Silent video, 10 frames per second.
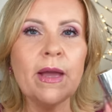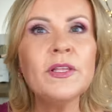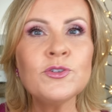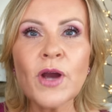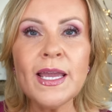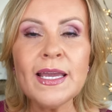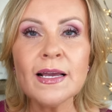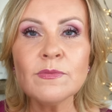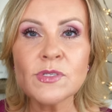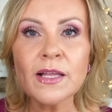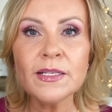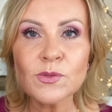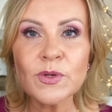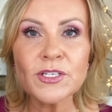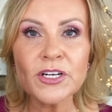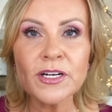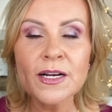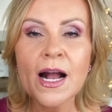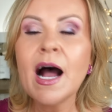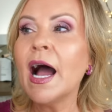When the dry heat comes on this
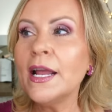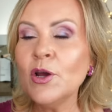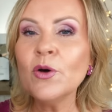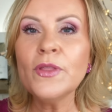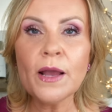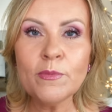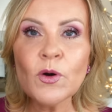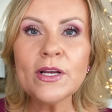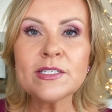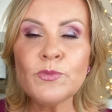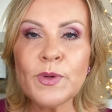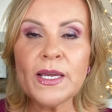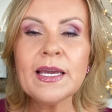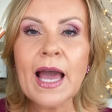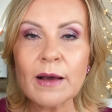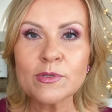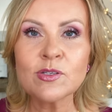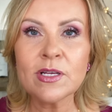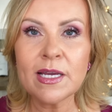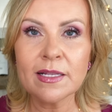winter, I know that I'm going to be
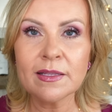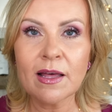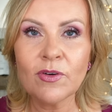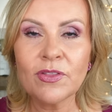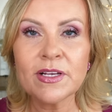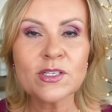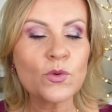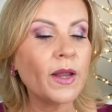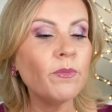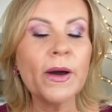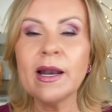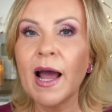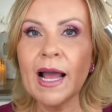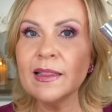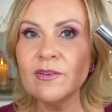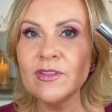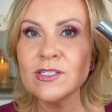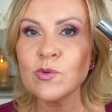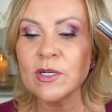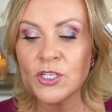absolutely in love with this one, but I love
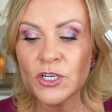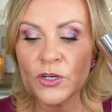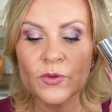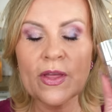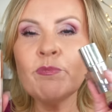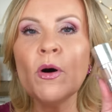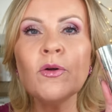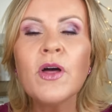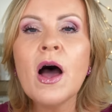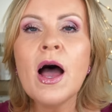this one too. They both